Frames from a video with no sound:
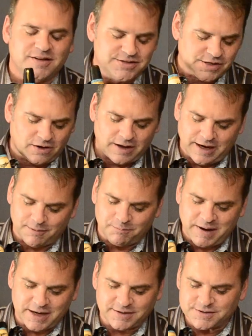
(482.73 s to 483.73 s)
It's all
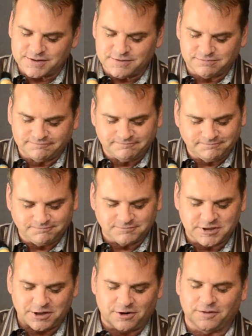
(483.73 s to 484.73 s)
hand painted
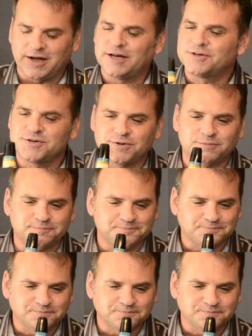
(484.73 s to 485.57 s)
and all that too.